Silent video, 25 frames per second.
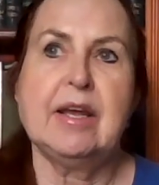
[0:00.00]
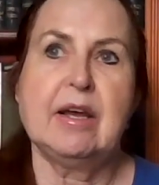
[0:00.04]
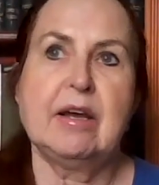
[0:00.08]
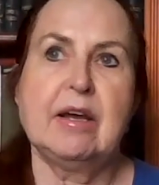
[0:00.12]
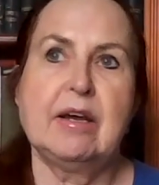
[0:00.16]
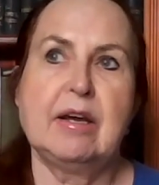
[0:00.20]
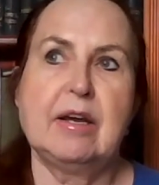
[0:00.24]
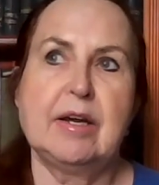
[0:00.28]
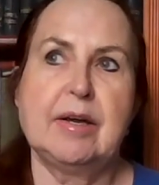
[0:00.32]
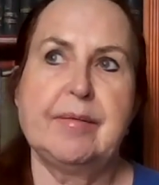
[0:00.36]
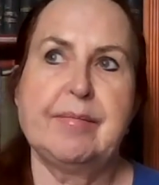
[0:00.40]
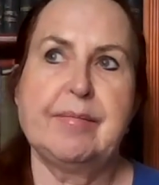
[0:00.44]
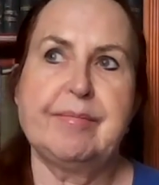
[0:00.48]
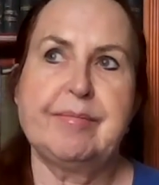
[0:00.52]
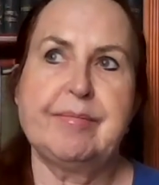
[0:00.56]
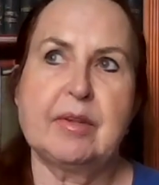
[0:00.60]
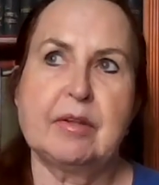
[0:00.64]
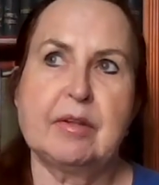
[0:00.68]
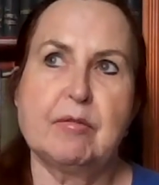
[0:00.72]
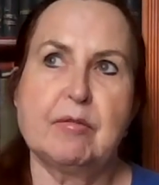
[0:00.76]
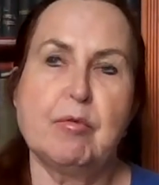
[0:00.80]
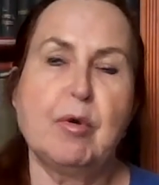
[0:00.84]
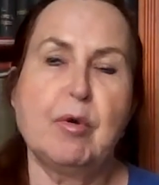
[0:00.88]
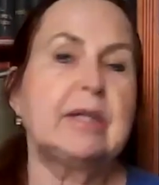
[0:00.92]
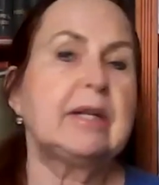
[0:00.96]

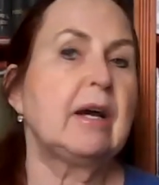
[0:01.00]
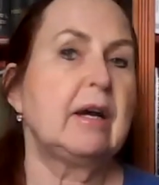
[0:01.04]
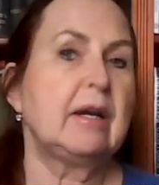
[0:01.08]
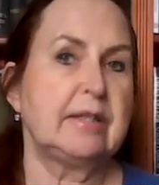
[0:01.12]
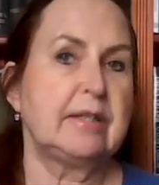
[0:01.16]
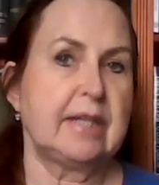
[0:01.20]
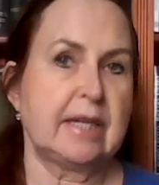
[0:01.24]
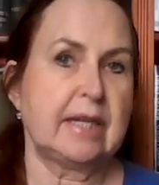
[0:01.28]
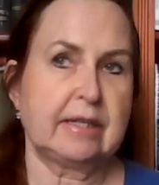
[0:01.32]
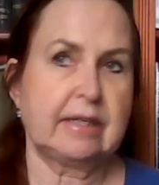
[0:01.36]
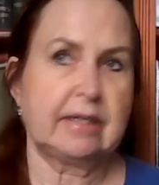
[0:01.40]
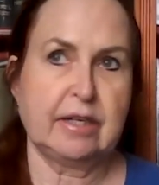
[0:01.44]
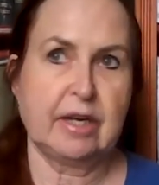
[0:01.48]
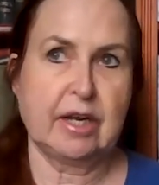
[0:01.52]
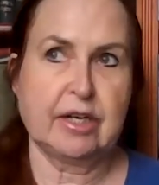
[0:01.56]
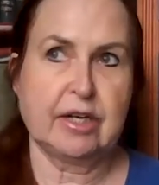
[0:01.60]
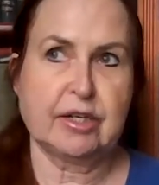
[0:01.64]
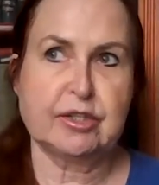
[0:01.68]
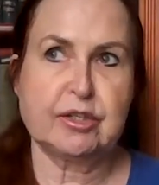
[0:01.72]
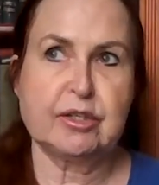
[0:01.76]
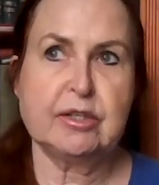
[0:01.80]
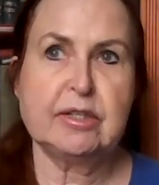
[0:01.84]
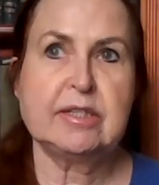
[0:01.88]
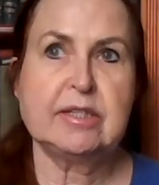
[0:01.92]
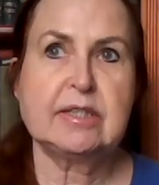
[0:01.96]
What are
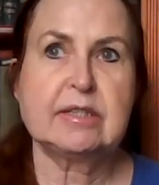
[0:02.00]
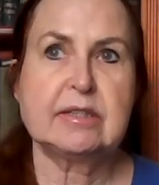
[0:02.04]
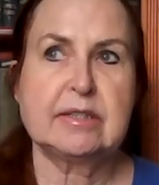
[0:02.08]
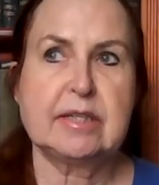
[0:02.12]
declinations?